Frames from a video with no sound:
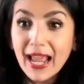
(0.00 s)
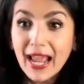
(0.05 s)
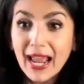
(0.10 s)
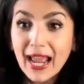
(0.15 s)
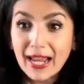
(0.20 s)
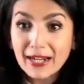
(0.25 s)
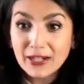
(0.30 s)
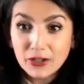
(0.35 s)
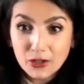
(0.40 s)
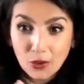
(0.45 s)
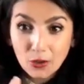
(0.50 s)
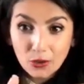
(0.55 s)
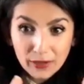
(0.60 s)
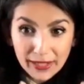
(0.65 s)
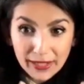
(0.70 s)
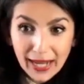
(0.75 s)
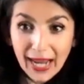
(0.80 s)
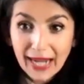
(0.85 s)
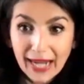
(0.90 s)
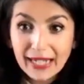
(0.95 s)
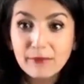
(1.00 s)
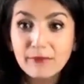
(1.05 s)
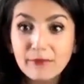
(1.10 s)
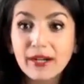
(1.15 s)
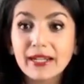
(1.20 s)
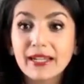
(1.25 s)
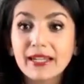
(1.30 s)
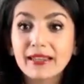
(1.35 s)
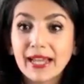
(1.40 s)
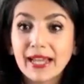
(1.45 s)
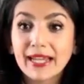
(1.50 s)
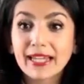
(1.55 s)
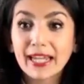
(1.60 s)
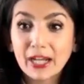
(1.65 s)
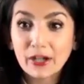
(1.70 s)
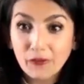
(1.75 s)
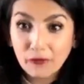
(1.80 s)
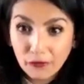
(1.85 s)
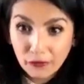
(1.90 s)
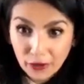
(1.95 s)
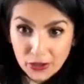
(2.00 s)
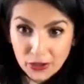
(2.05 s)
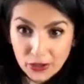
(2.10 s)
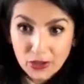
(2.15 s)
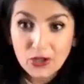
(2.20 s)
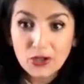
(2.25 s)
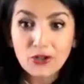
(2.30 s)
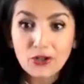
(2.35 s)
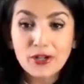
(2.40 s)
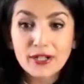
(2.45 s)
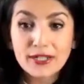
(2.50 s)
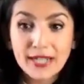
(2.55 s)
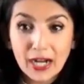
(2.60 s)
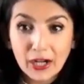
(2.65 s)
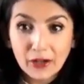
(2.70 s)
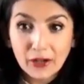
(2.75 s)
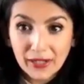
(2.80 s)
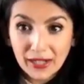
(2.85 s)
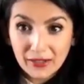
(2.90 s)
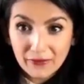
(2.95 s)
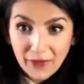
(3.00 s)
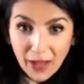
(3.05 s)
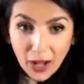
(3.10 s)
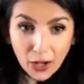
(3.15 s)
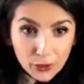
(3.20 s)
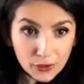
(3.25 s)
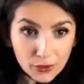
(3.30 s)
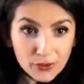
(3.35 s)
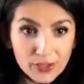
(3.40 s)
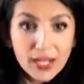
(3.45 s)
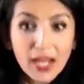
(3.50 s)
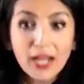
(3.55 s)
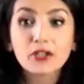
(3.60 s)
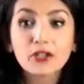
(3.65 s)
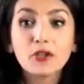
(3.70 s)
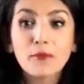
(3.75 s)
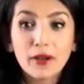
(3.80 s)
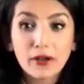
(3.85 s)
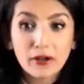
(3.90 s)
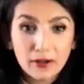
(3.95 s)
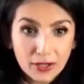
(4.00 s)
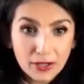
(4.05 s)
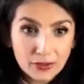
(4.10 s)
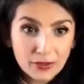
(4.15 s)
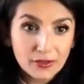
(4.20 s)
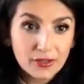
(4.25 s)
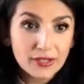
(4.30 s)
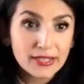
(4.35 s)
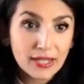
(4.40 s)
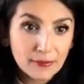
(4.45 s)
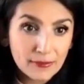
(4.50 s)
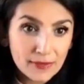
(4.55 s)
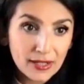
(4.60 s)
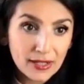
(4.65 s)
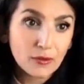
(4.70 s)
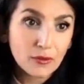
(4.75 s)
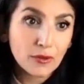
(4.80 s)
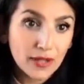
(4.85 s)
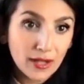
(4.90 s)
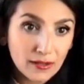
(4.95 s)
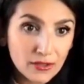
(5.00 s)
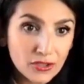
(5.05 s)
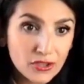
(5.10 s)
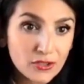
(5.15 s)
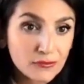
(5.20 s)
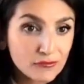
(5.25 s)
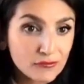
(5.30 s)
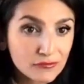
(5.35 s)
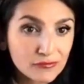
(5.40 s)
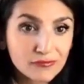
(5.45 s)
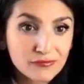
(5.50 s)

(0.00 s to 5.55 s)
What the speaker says: and don't let anybody like infringe on your integrity and values. And you better not do the same to anyone else.